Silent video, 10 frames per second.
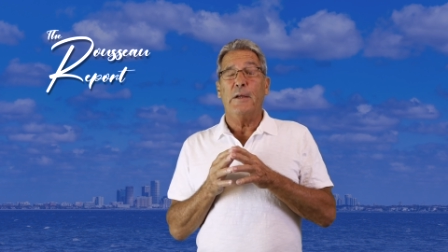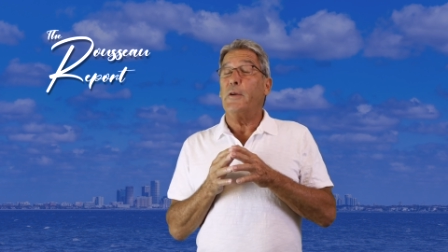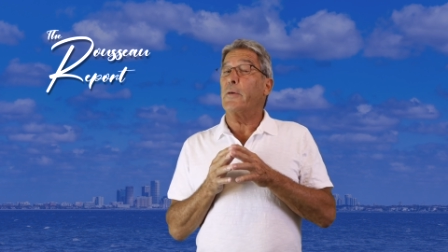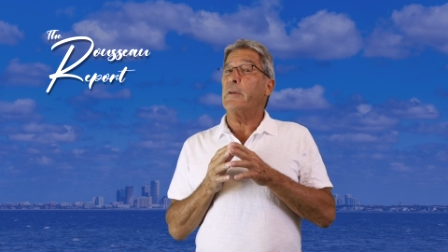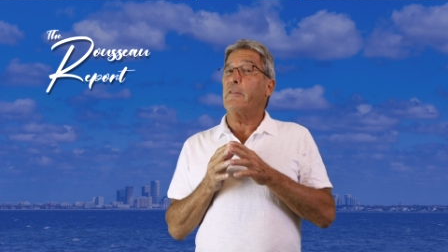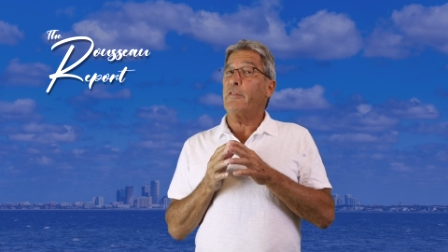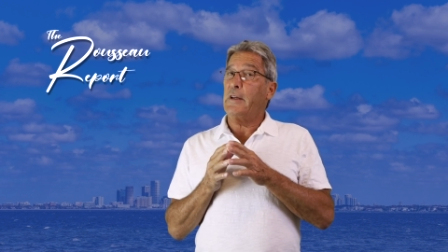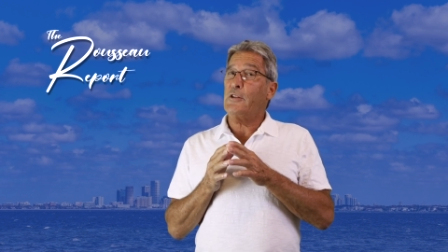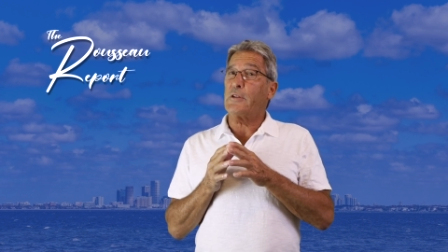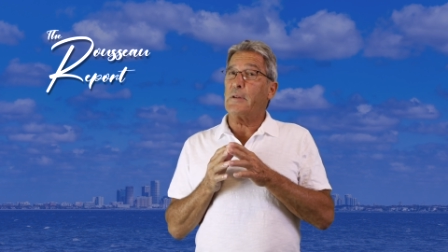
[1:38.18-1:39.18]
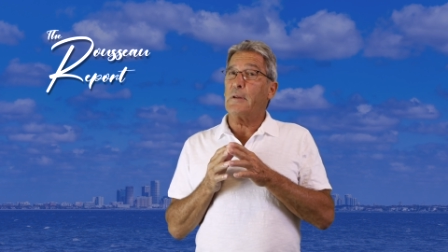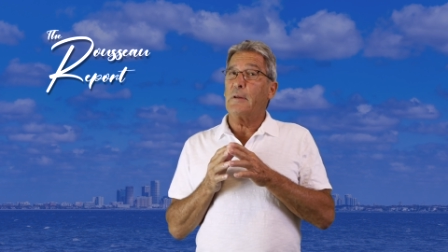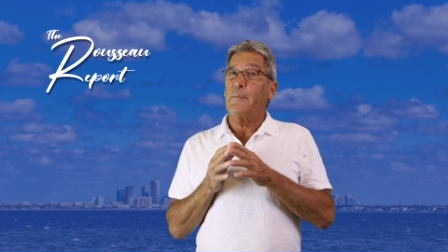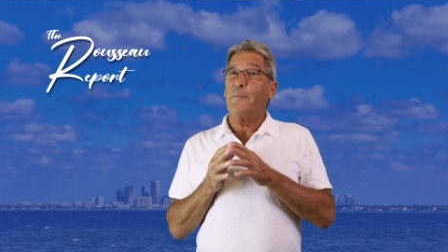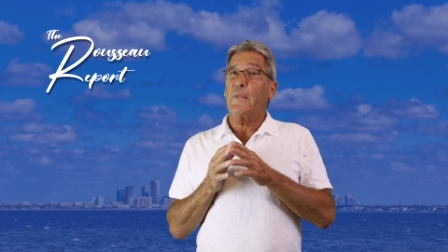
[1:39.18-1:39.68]
During deflation,
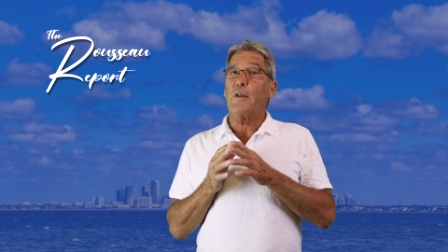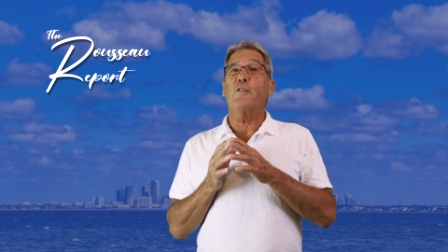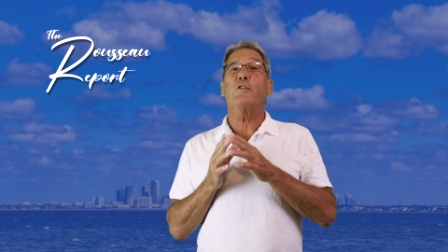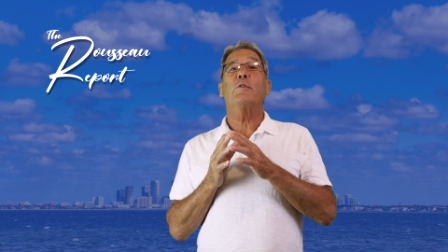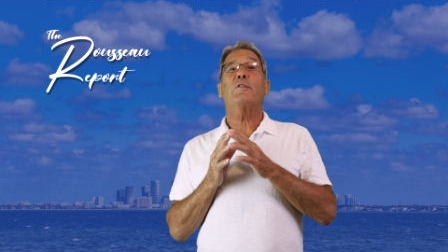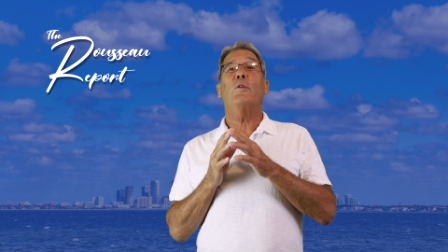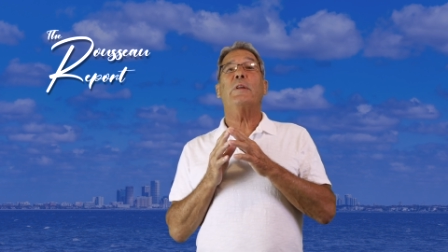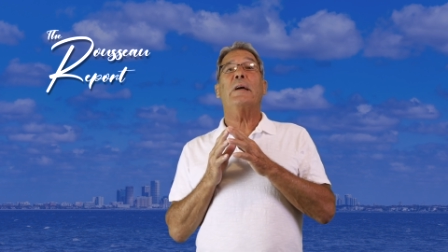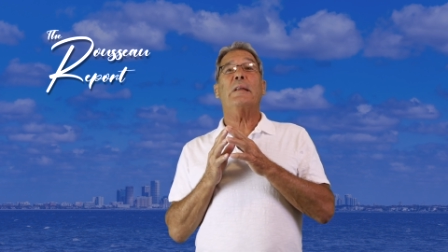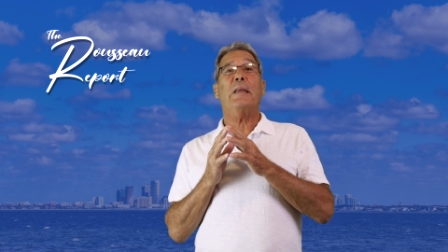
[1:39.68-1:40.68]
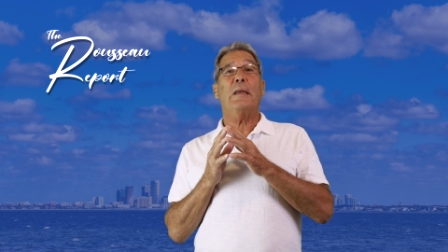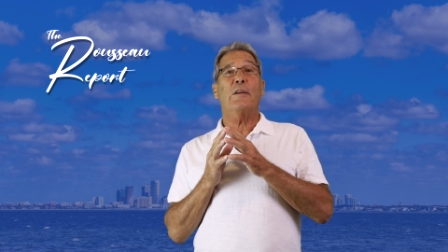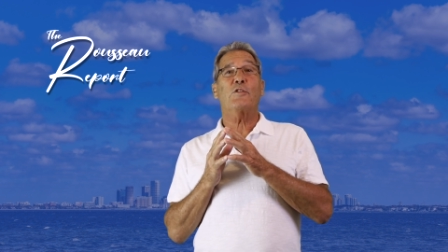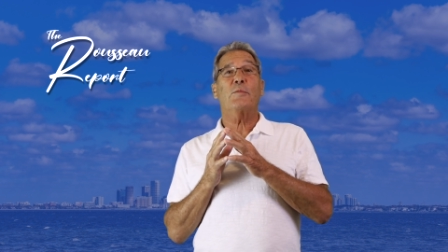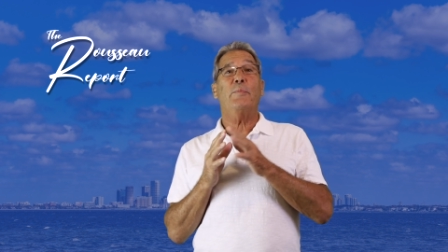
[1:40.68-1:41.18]
consumers hold on to
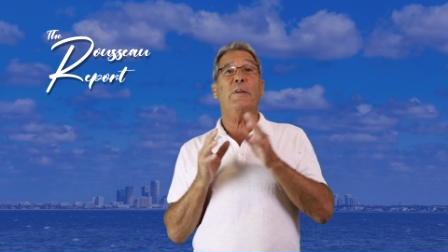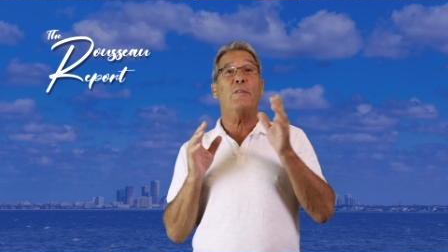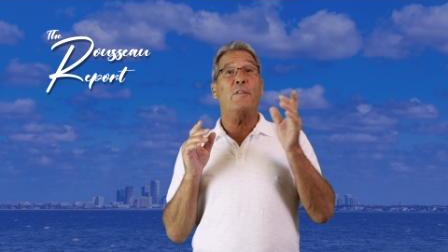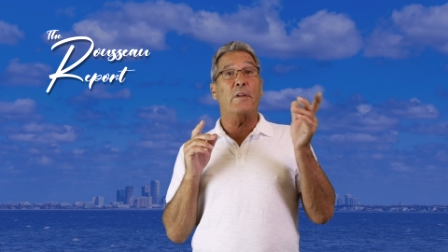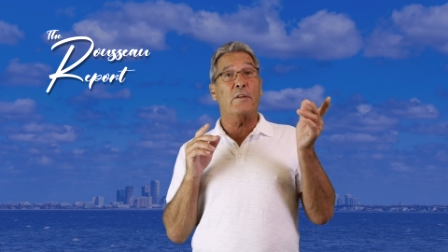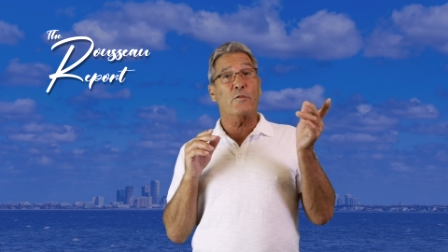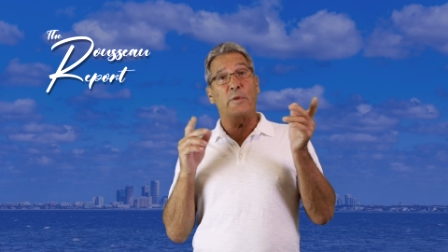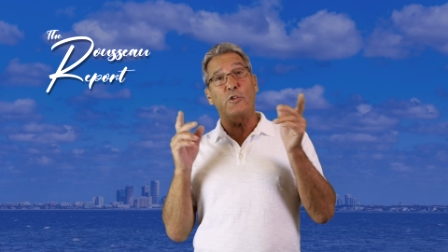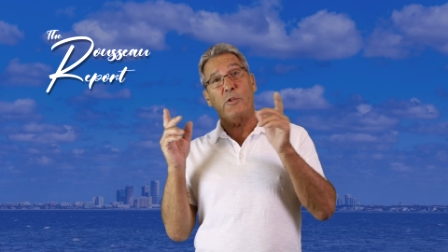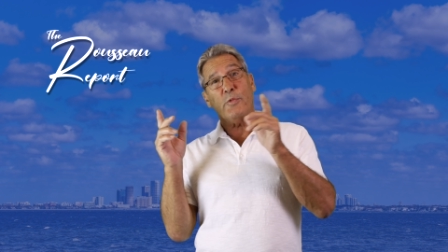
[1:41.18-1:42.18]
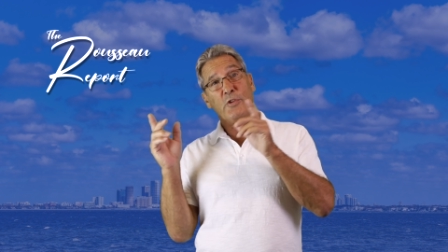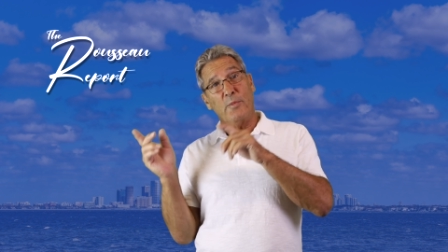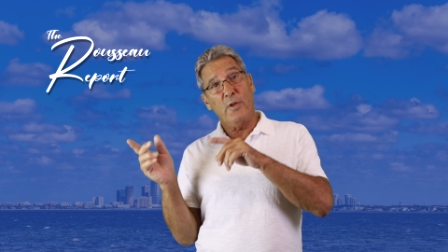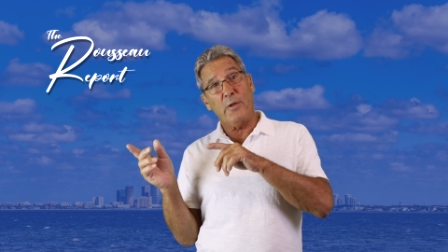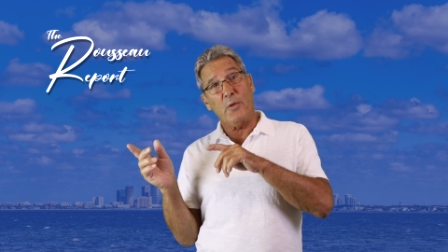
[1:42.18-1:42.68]
cash because things will be cheaper
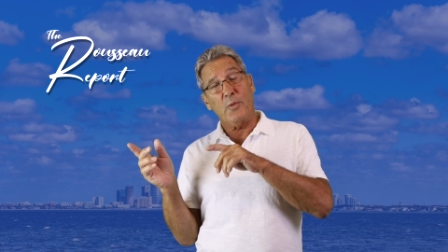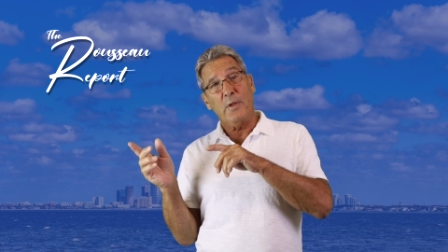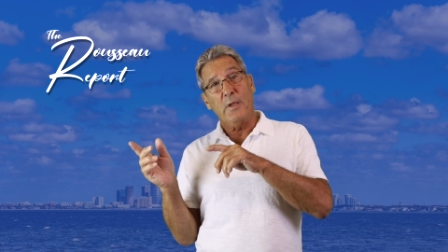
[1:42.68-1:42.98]
tomorrow.